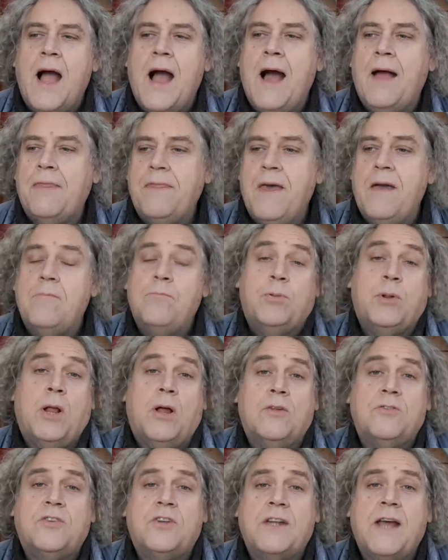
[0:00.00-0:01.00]
and then
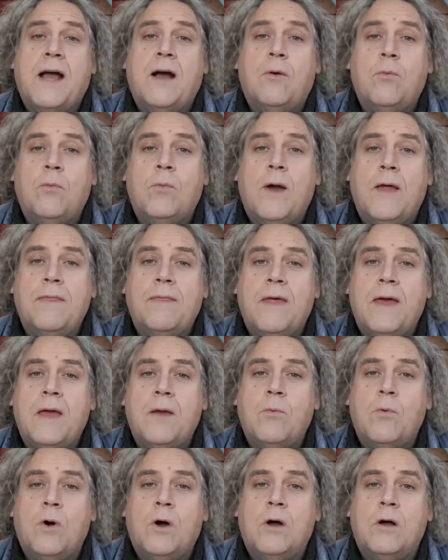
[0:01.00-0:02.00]
planted out when they
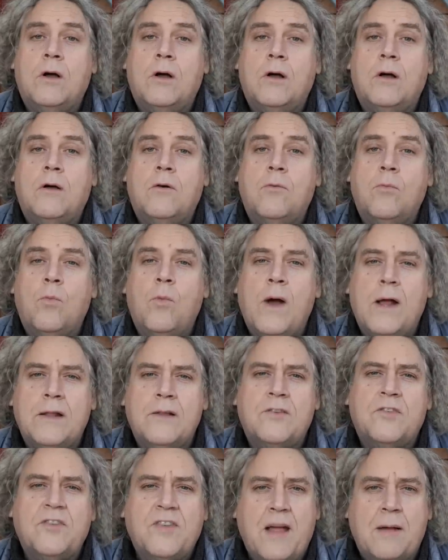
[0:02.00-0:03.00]
were
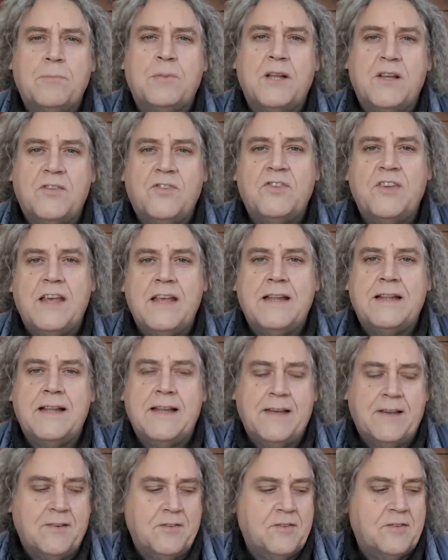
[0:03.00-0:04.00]
well-established
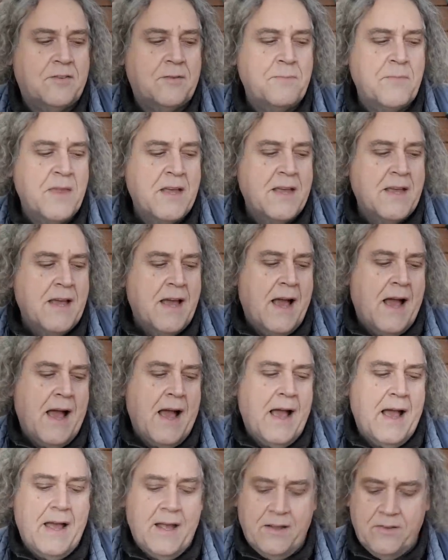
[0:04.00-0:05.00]
seedlings.
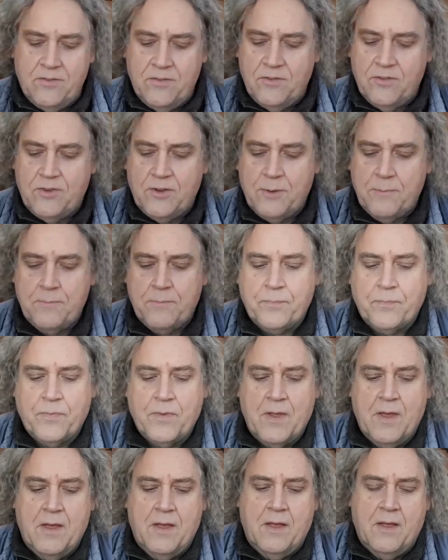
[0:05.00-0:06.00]
And
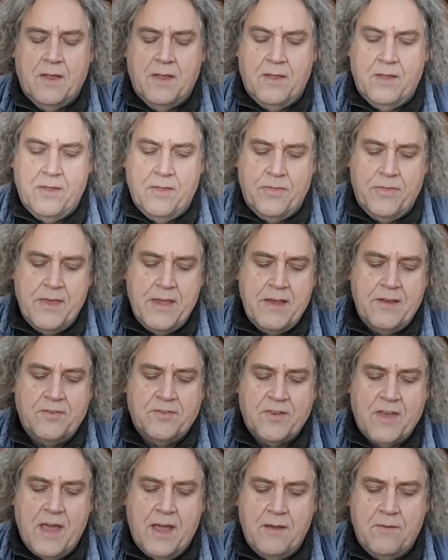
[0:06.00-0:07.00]

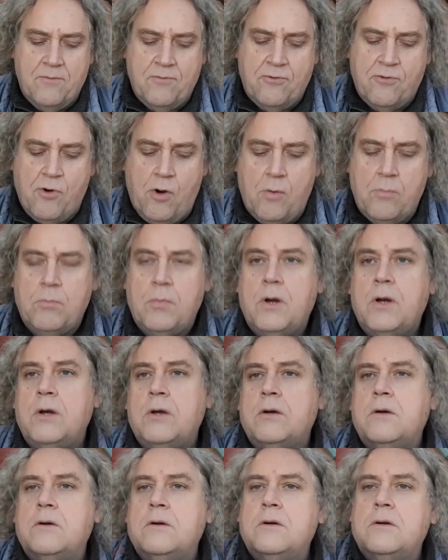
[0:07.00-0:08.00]
these came from
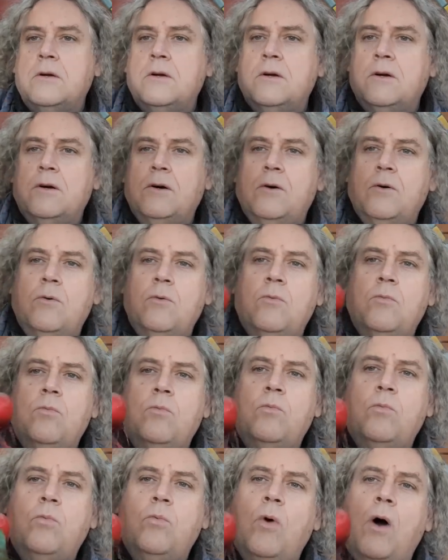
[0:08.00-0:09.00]

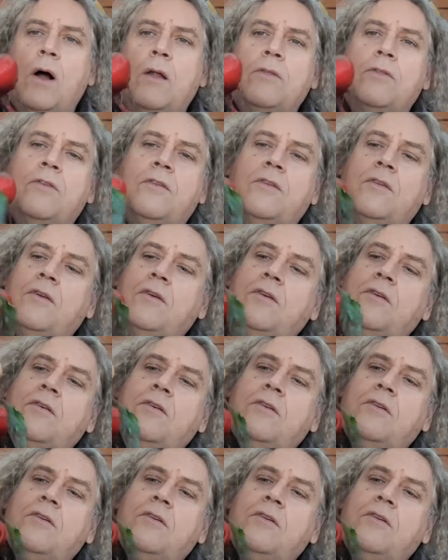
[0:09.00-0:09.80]
one